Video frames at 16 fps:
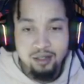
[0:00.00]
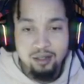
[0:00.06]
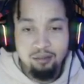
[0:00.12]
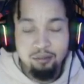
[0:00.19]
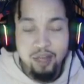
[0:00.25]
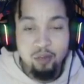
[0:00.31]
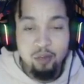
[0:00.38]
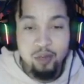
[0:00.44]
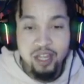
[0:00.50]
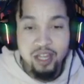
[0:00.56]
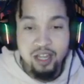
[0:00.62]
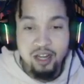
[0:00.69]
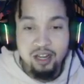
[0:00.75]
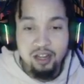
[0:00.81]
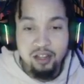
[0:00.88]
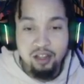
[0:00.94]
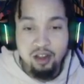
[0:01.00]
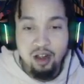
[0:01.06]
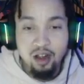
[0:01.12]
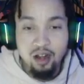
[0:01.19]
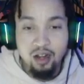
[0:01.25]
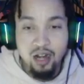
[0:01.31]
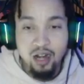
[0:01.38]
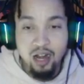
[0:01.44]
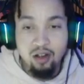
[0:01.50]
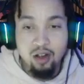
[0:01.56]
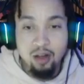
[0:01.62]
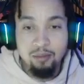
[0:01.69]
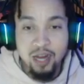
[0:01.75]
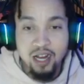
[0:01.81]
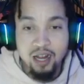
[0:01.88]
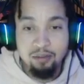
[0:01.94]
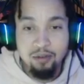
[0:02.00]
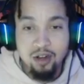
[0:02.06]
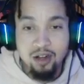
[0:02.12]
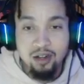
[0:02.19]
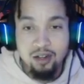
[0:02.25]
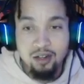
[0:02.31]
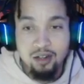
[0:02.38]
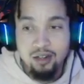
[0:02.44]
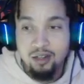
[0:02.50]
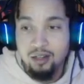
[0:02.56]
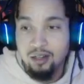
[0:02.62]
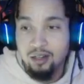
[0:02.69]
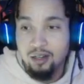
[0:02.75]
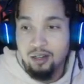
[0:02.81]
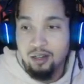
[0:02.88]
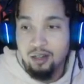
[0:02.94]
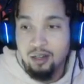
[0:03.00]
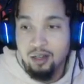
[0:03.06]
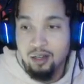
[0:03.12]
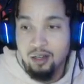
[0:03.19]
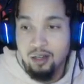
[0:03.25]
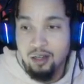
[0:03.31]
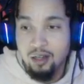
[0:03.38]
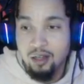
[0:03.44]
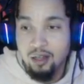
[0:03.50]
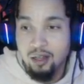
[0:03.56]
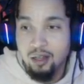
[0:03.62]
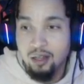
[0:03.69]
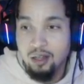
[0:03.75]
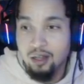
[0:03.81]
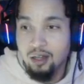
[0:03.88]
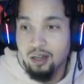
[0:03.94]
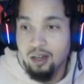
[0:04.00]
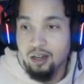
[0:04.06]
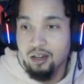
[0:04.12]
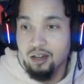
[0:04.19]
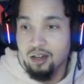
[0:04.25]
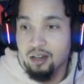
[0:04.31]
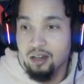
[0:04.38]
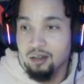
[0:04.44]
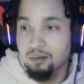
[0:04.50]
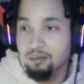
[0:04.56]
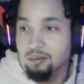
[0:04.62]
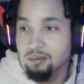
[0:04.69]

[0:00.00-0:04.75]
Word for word: Man, we can get another car. I'll call my cop car. All right, call it, bro. All right, here I come.